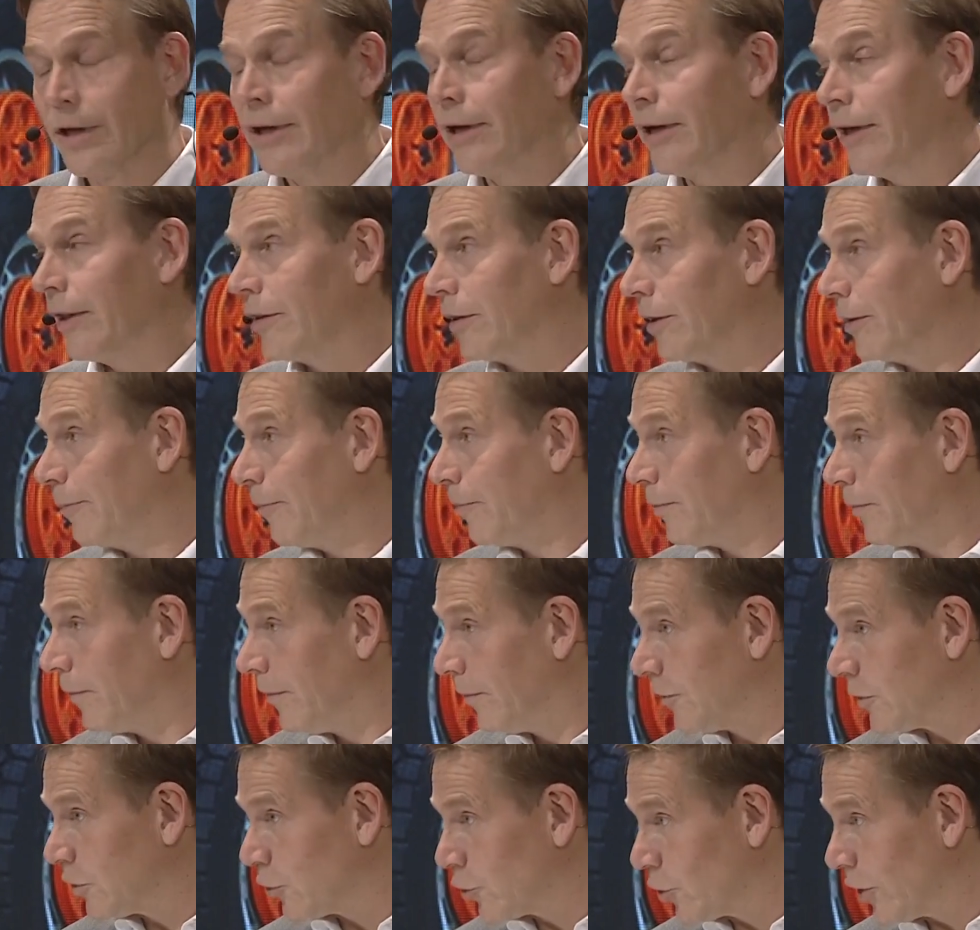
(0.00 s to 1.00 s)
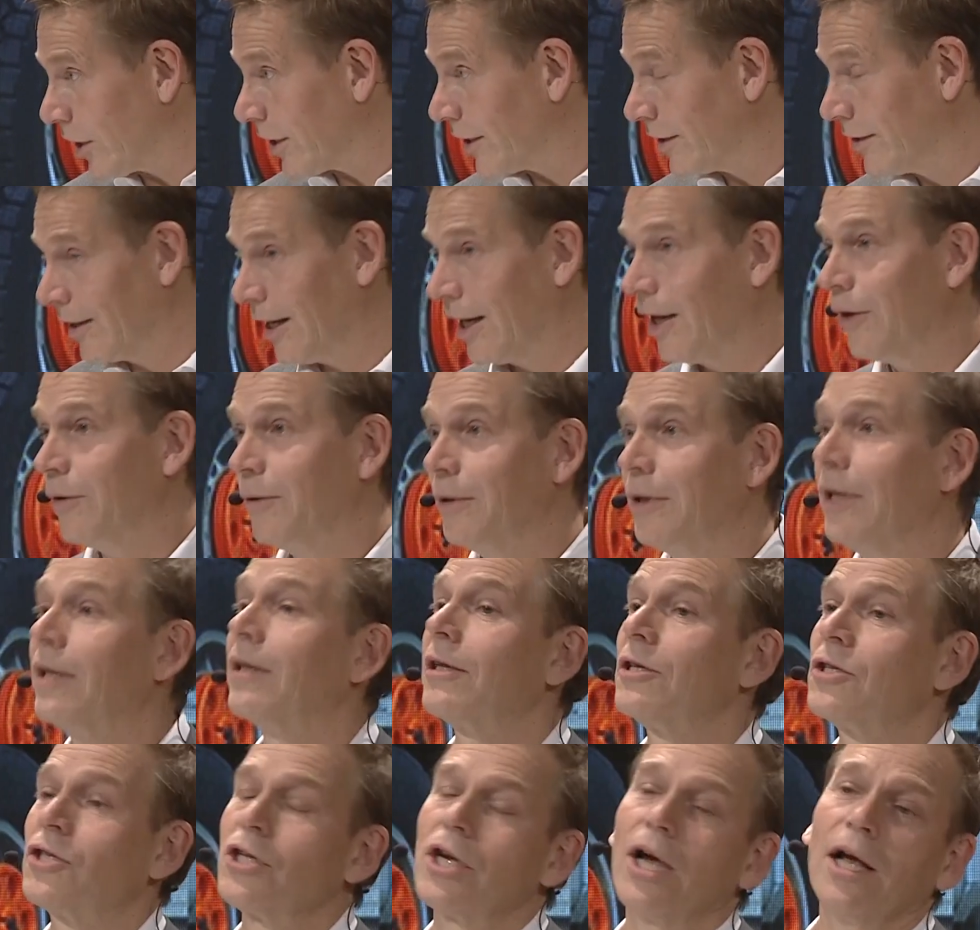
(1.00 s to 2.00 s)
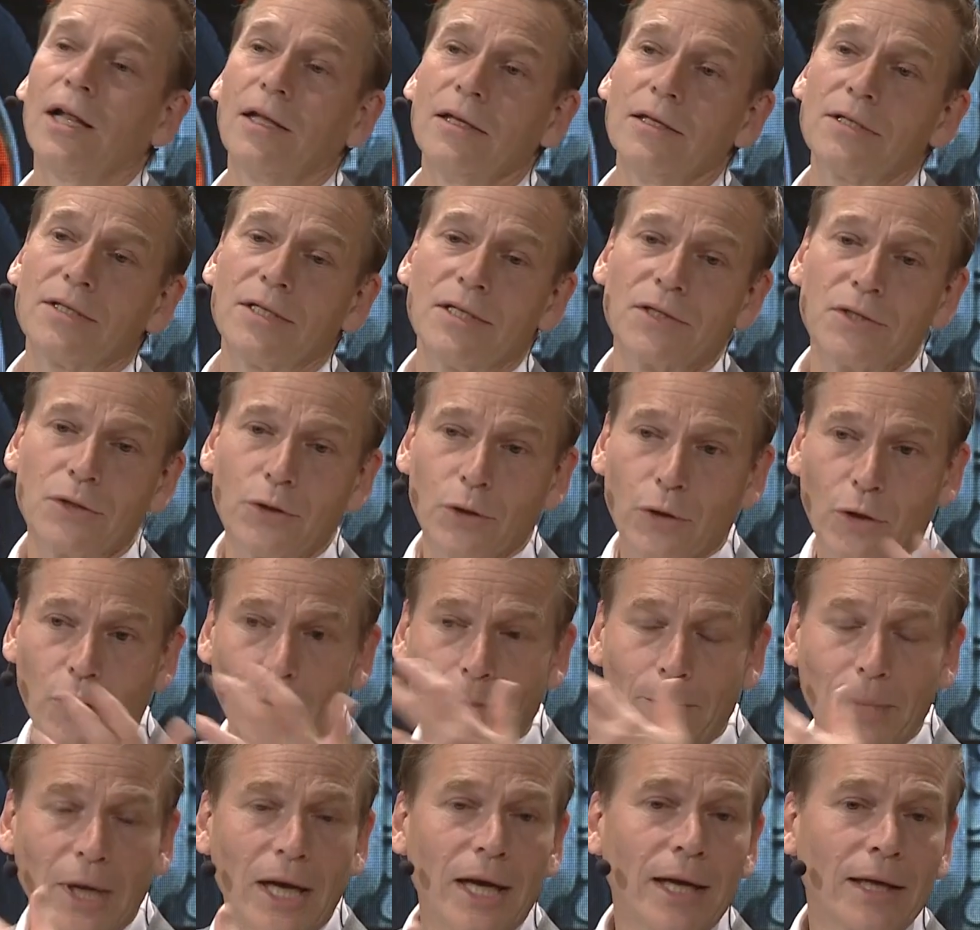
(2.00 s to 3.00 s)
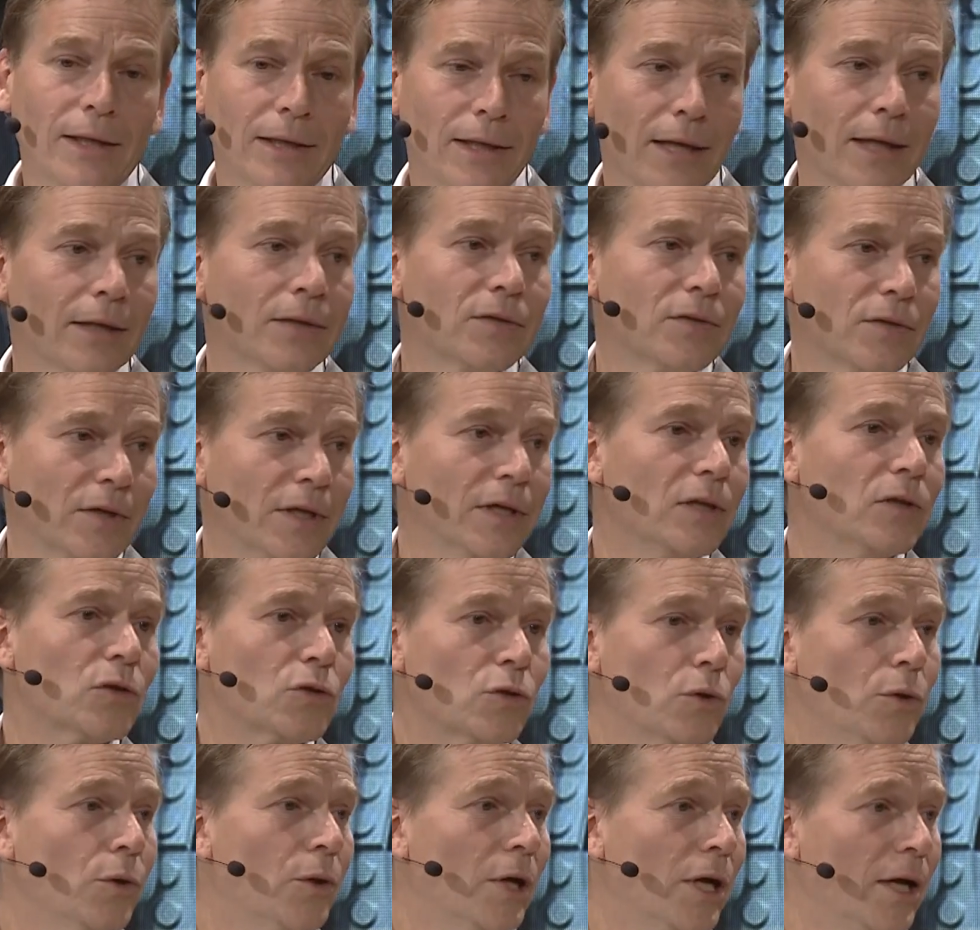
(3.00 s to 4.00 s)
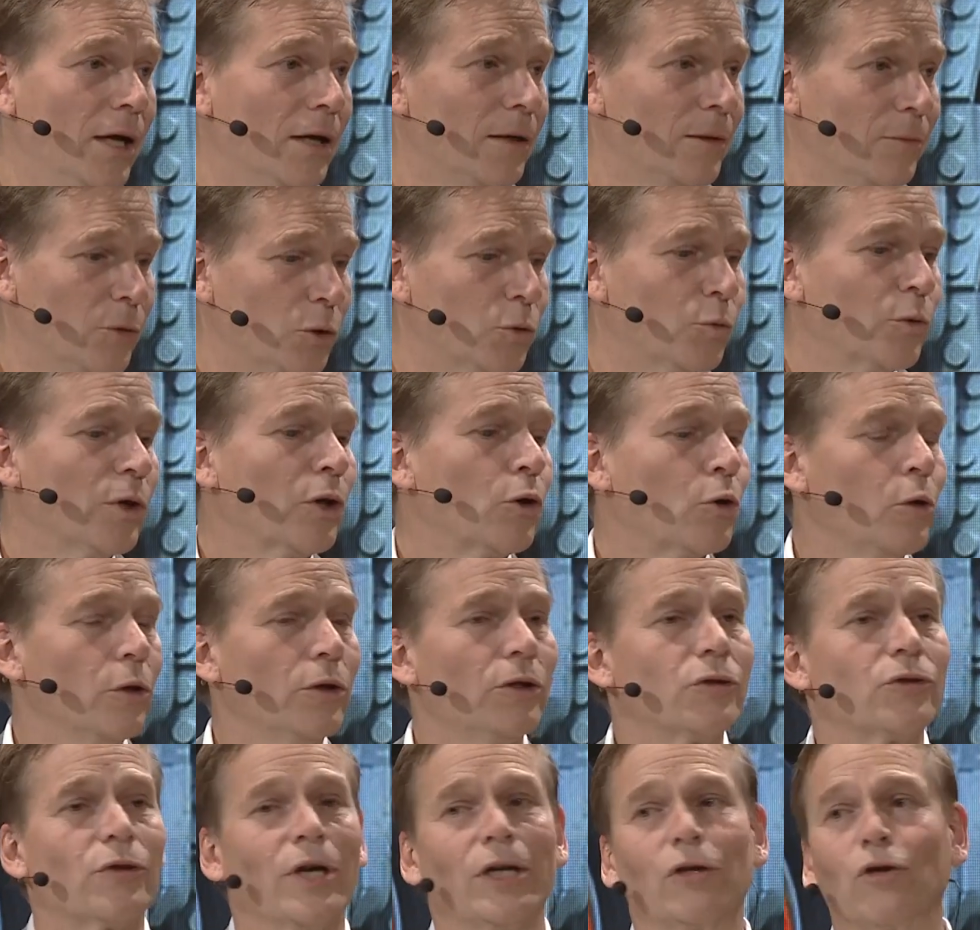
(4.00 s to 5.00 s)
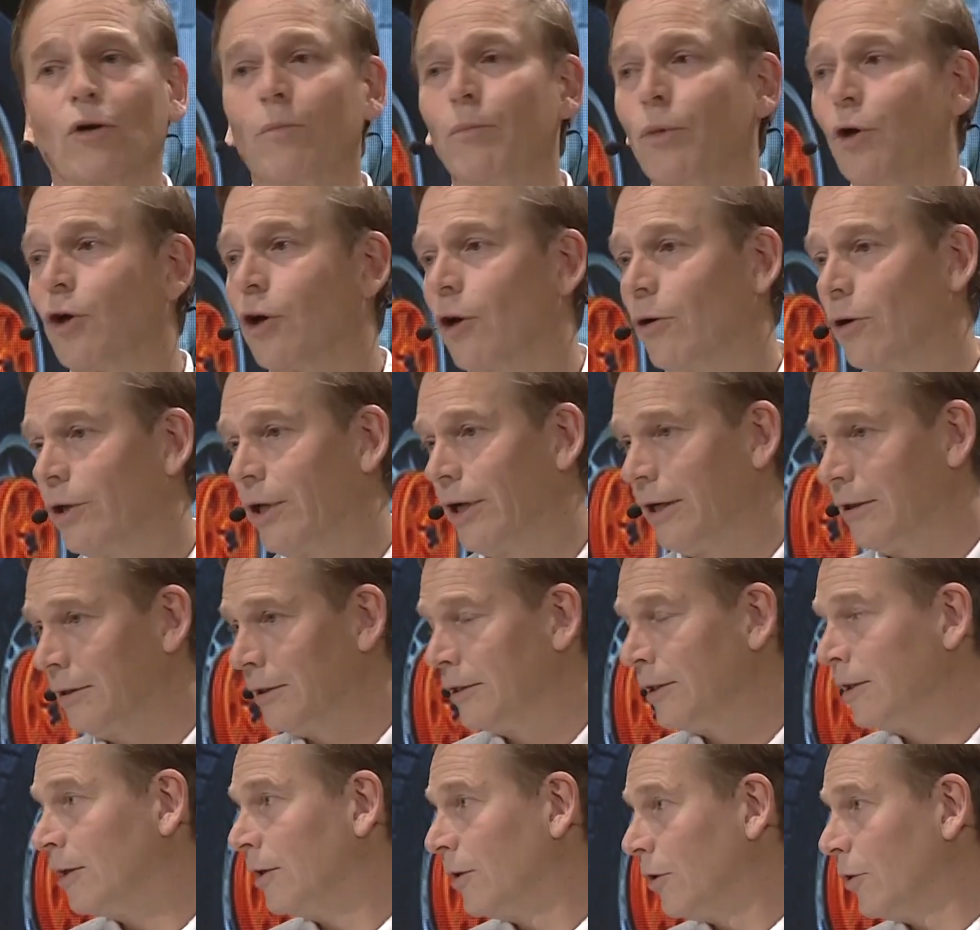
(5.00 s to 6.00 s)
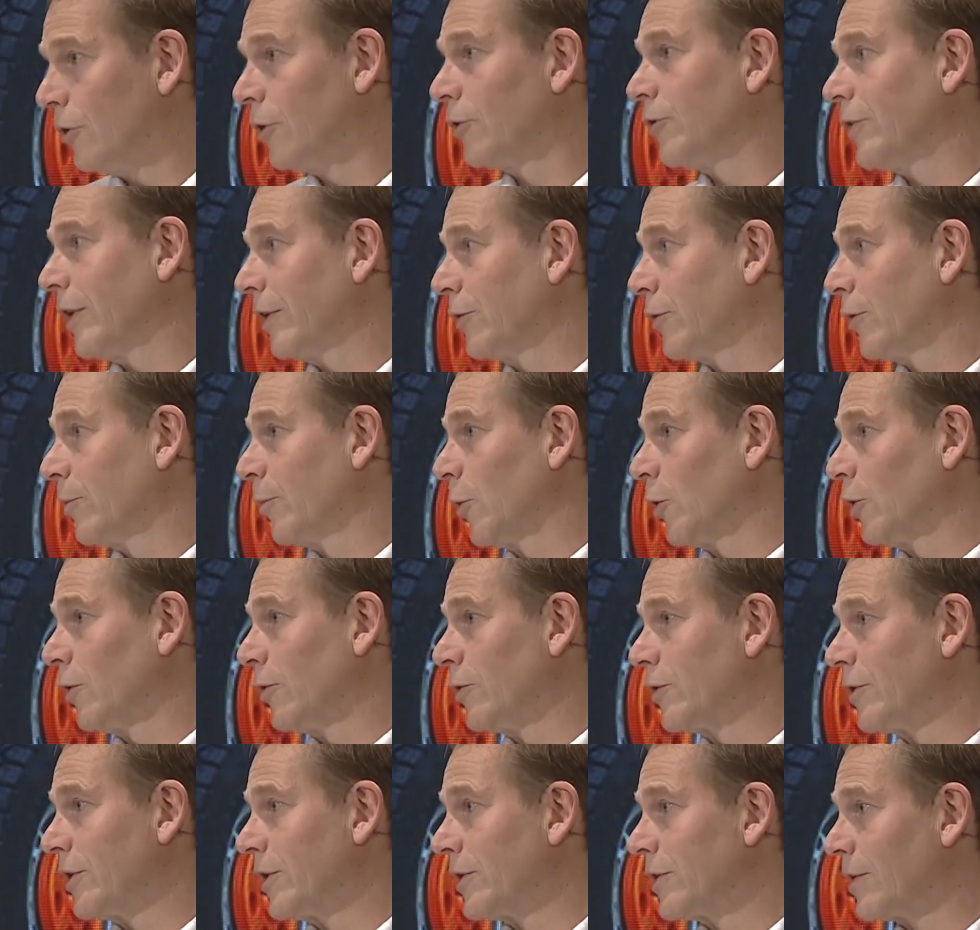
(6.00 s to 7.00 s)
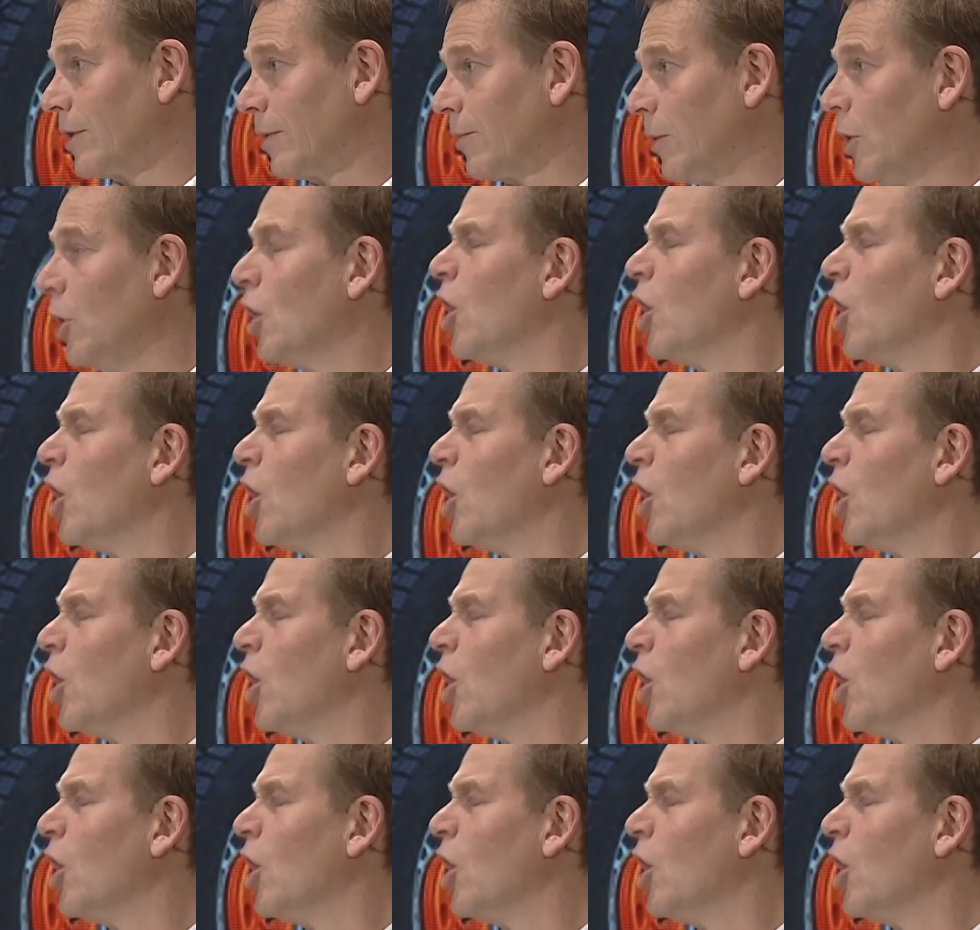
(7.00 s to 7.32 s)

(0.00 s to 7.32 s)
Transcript: And the trick now and the challenge is to combine that into what we call the TRATON Bygglåda, or the TRATON modular system.